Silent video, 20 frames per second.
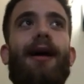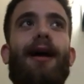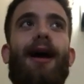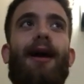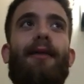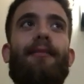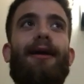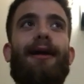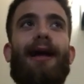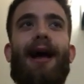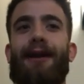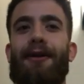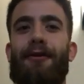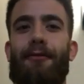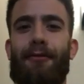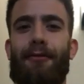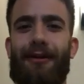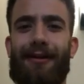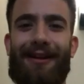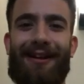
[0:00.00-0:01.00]
I mean, I don't
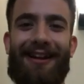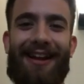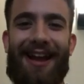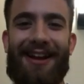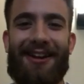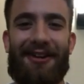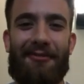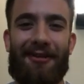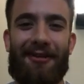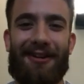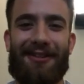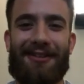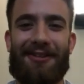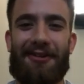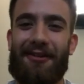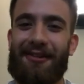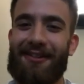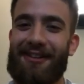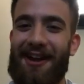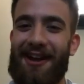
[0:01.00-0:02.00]
want to
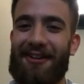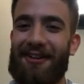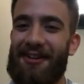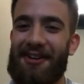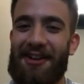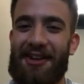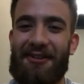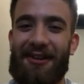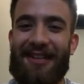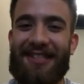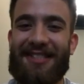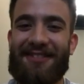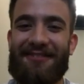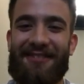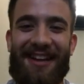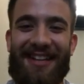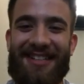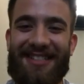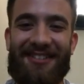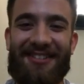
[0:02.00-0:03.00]
talk down on U.S.
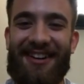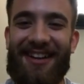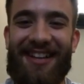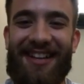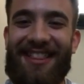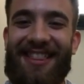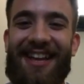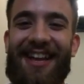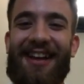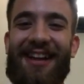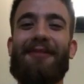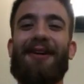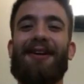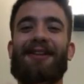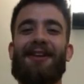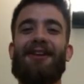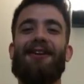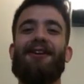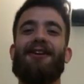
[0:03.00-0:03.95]
fans or anything, but you